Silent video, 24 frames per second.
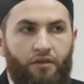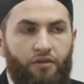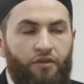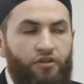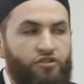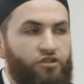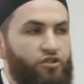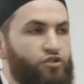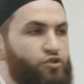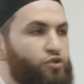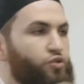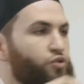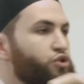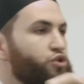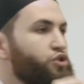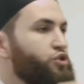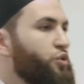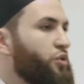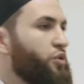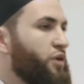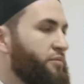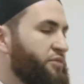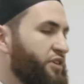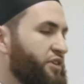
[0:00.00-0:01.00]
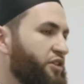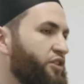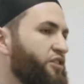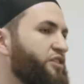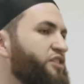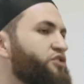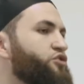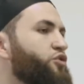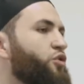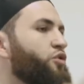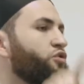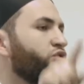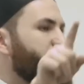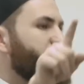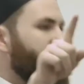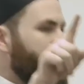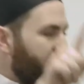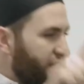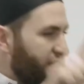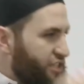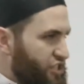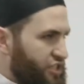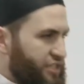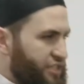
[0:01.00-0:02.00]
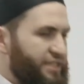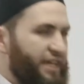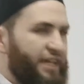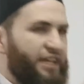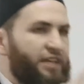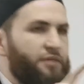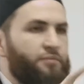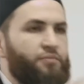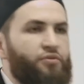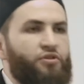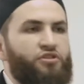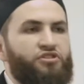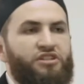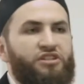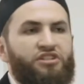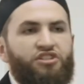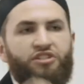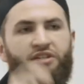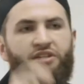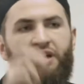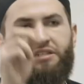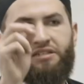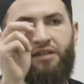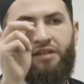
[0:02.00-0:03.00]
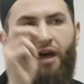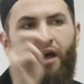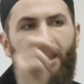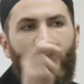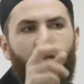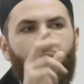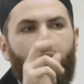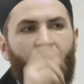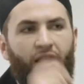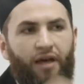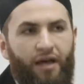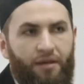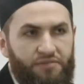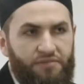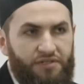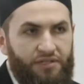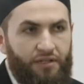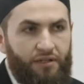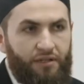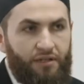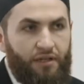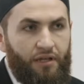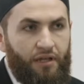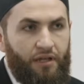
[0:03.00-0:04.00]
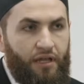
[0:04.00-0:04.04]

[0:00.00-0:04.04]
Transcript: There's a true story. I'm telling you this once again, second person, Sheikh Saleh al-Maghamsi.